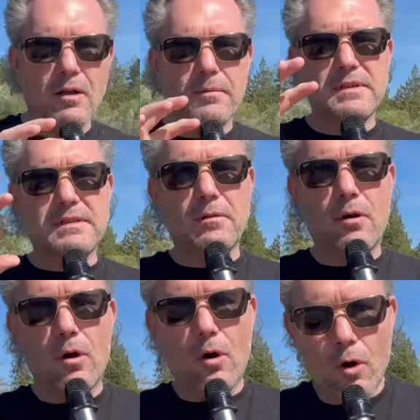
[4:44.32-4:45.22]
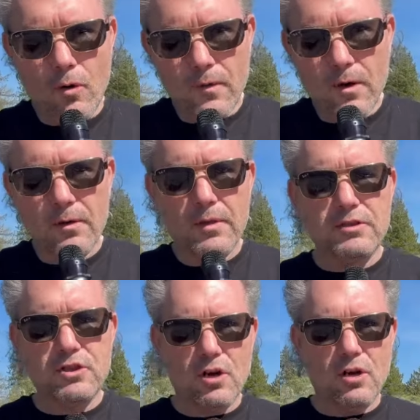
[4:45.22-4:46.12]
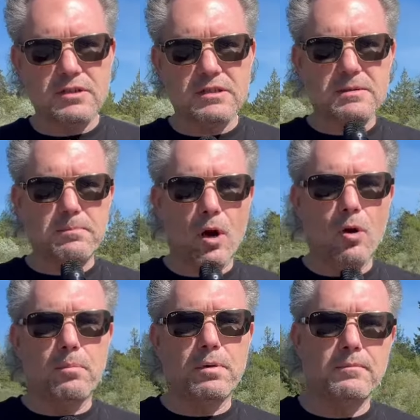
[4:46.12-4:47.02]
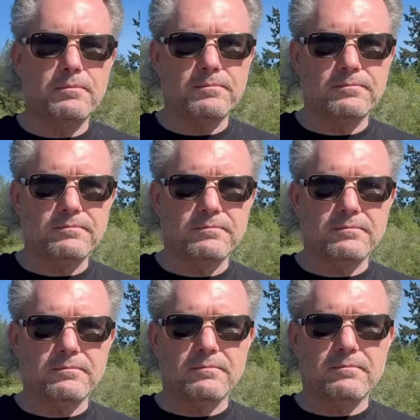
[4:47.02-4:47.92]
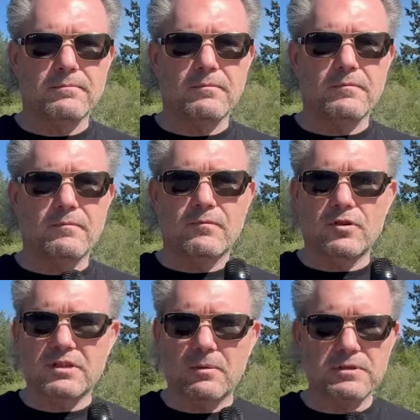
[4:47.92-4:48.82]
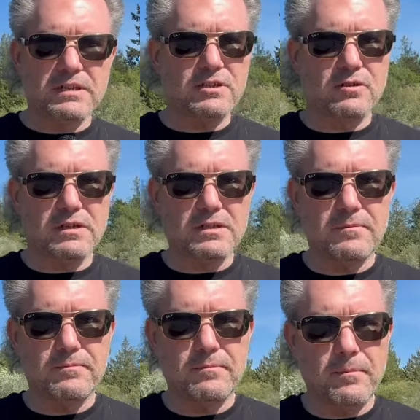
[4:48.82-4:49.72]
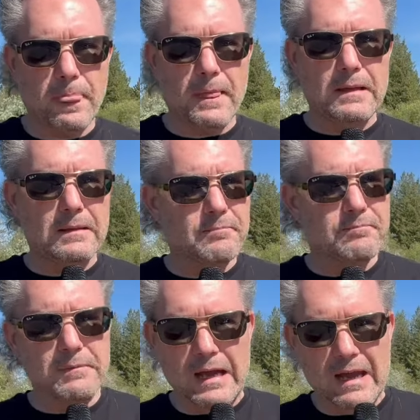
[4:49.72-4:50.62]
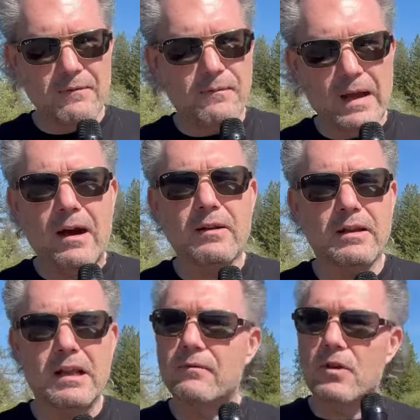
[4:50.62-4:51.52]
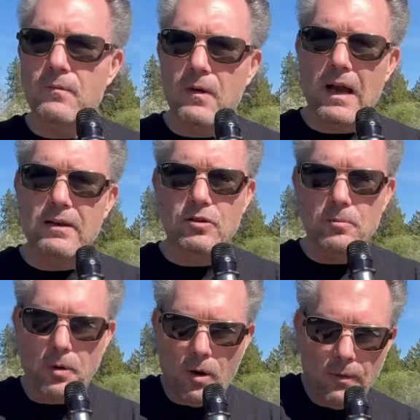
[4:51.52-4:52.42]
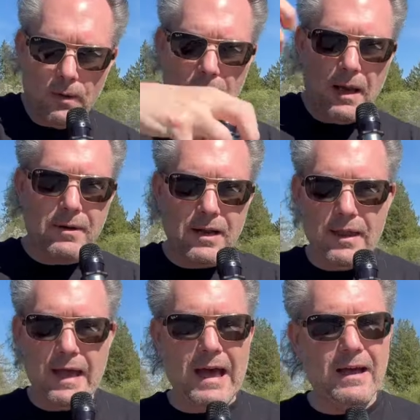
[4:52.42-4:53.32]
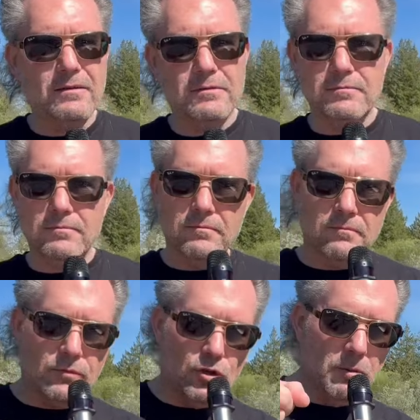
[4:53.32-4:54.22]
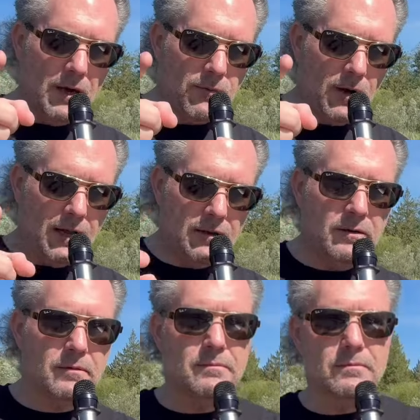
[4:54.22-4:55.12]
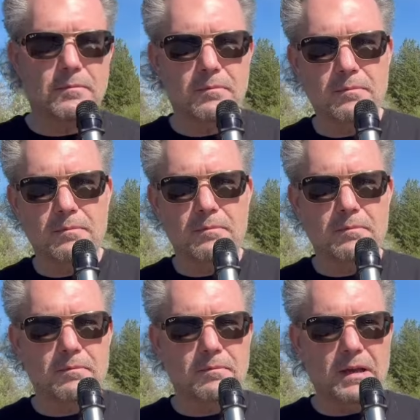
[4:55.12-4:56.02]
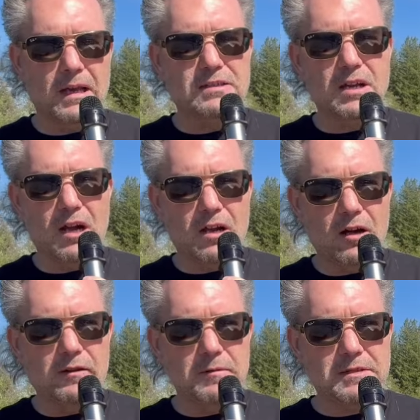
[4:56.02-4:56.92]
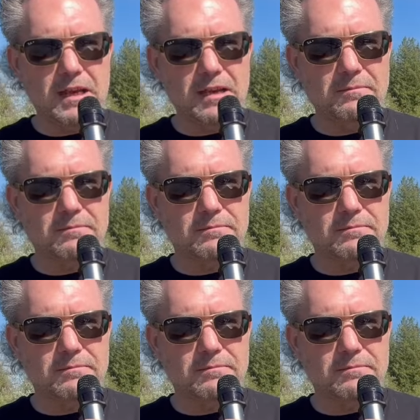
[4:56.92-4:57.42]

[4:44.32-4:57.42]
this over the church, this pope, first couple centuries. I haven't found it. Now, if you find it and you pull the rabbit out of the hat, you, my friend, as Doc Holliday would say,